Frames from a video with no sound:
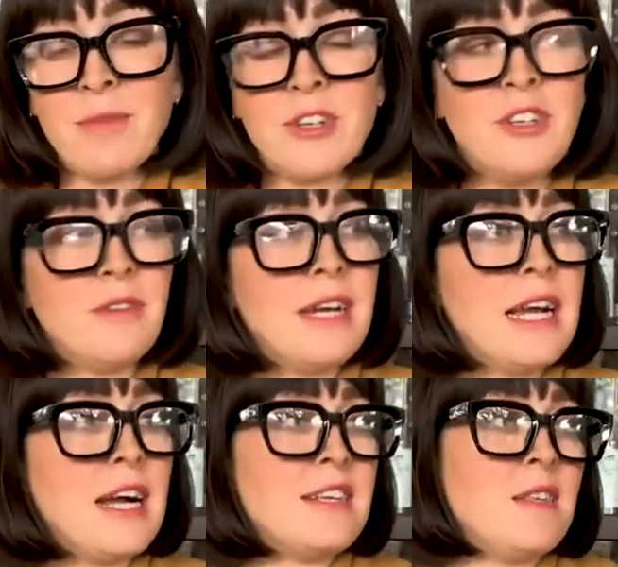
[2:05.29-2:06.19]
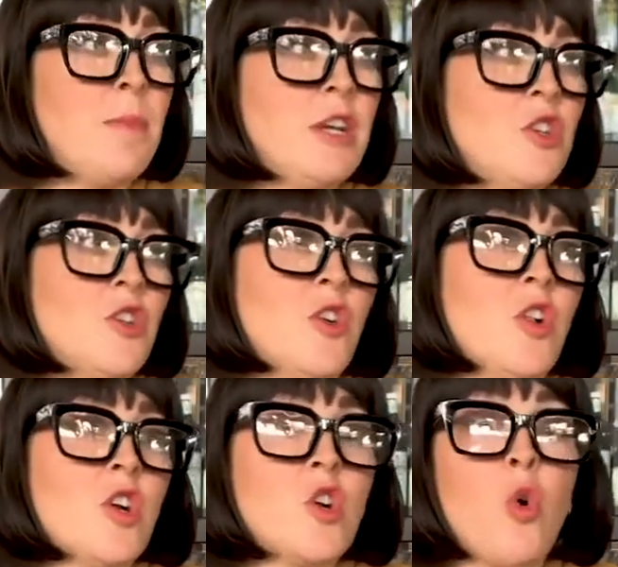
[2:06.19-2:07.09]
We're doing a
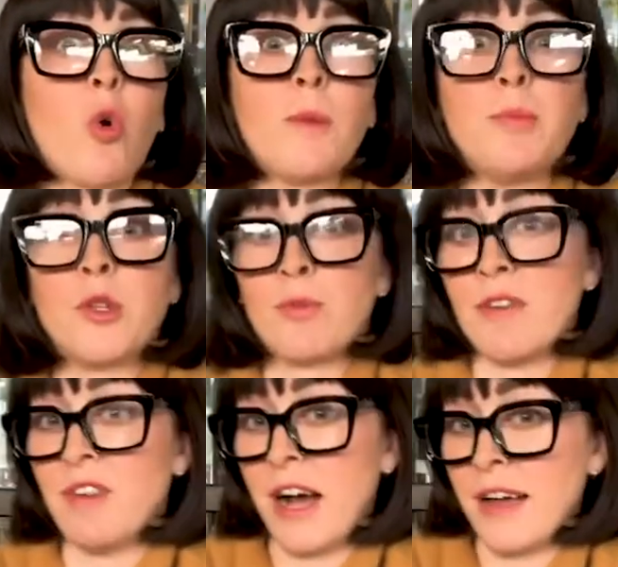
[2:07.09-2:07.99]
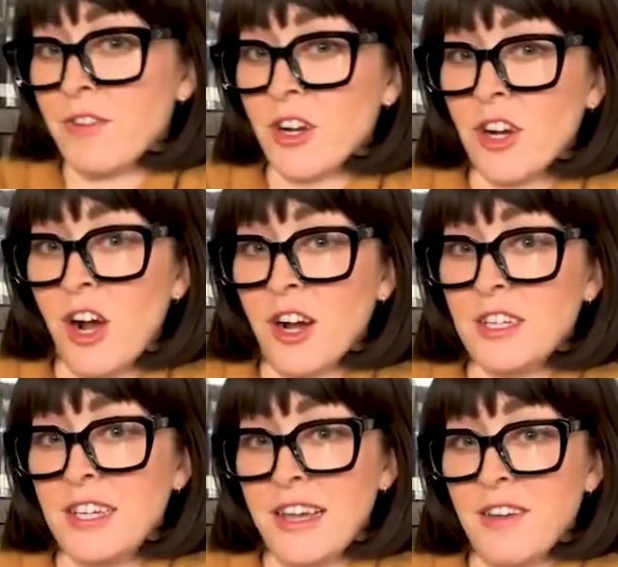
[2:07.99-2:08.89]
special Corpse Reviver
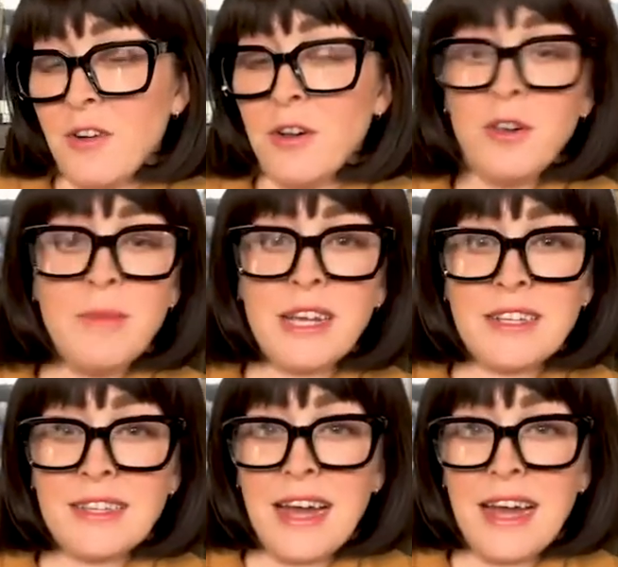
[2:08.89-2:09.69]
cocktail because